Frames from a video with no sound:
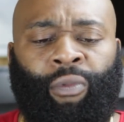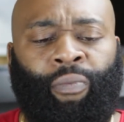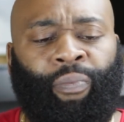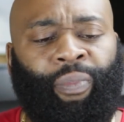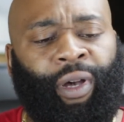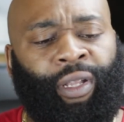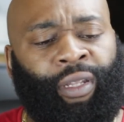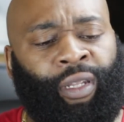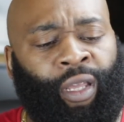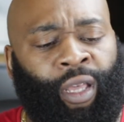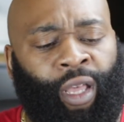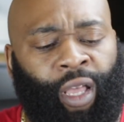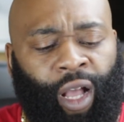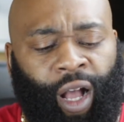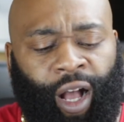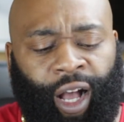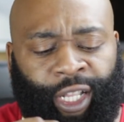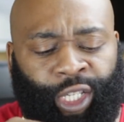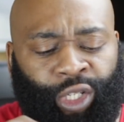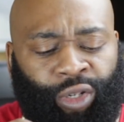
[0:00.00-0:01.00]
But
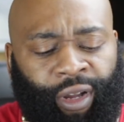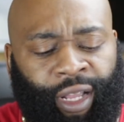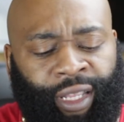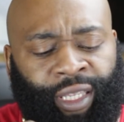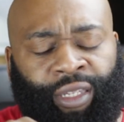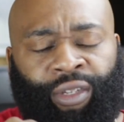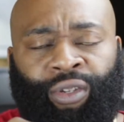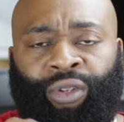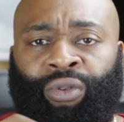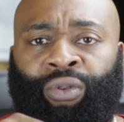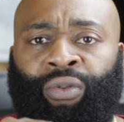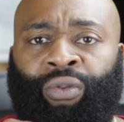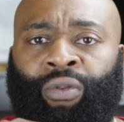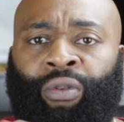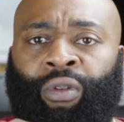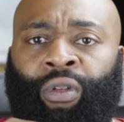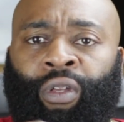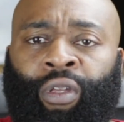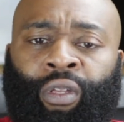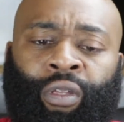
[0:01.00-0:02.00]
I try to,
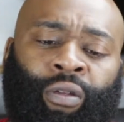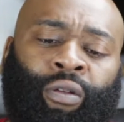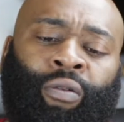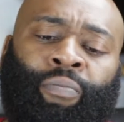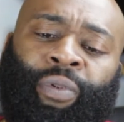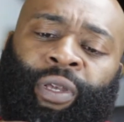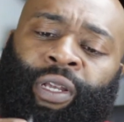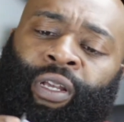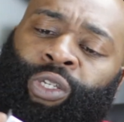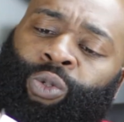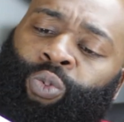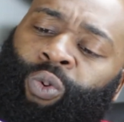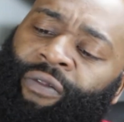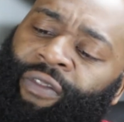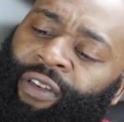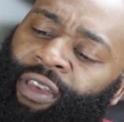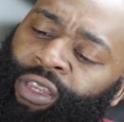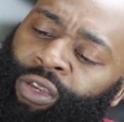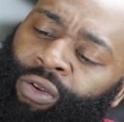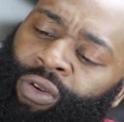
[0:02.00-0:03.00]
because
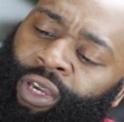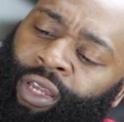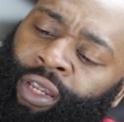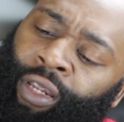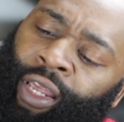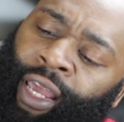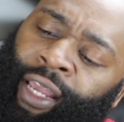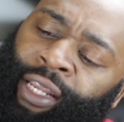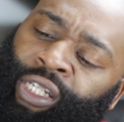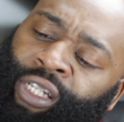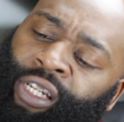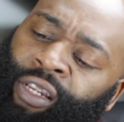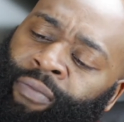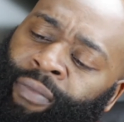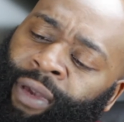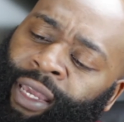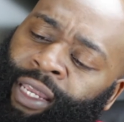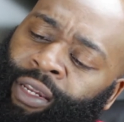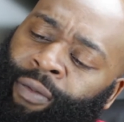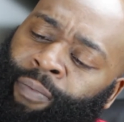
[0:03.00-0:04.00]
with it you can actually
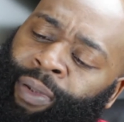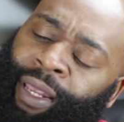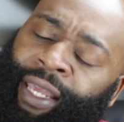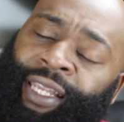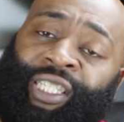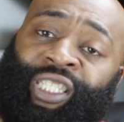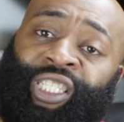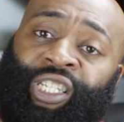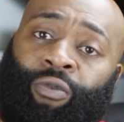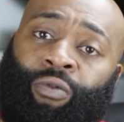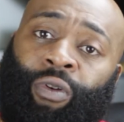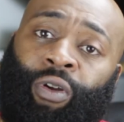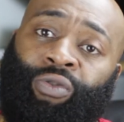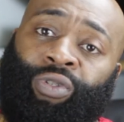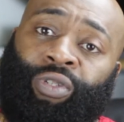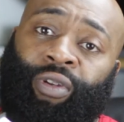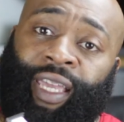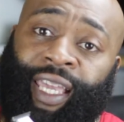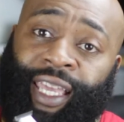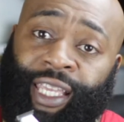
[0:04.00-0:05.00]
make the blade 0,
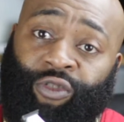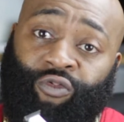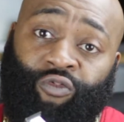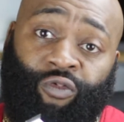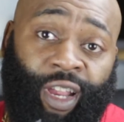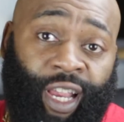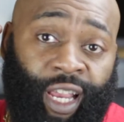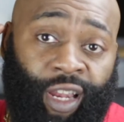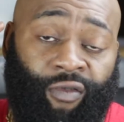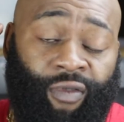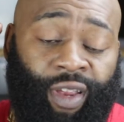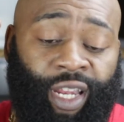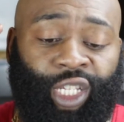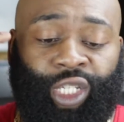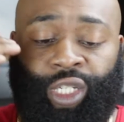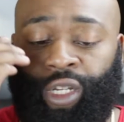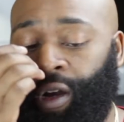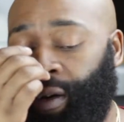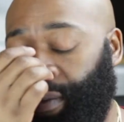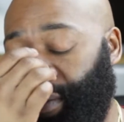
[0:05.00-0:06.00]
so it gets really
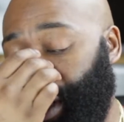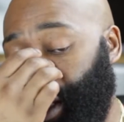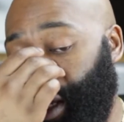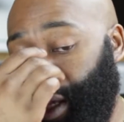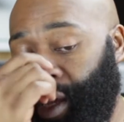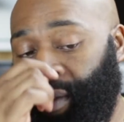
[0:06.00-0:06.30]
sharp.